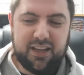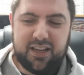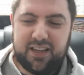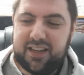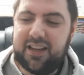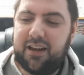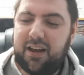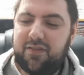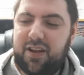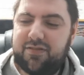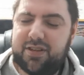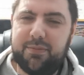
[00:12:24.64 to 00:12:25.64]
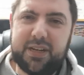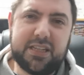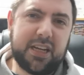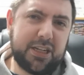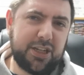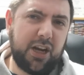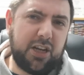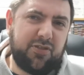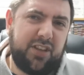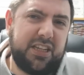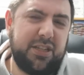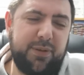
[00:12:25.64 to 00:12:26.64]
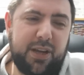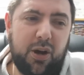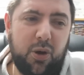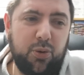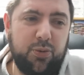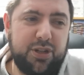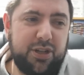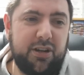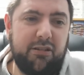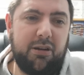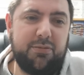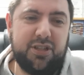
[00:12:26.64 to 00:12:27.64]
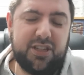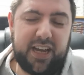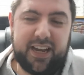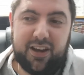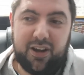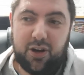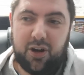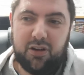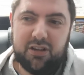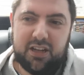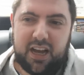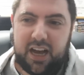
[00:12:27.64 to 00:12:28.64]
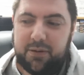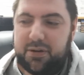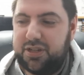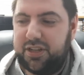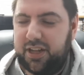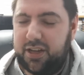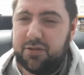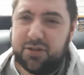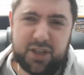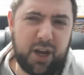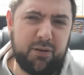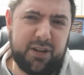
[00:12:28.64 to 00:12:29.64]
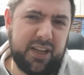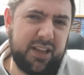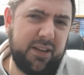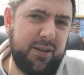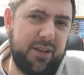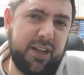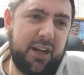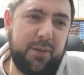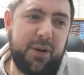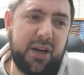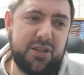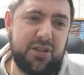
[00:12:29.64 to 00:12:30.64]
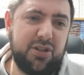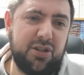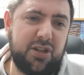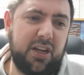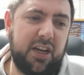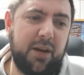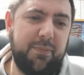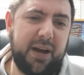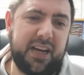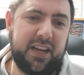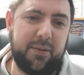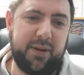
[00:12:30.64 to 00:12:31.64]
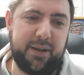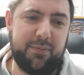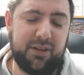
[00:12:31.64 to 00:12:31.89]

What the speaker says: you know, if somebody's actually asked for things to be held, would you go up and say, oh, how much are those? Knowing that, you know, the person's just going to come back in a minute.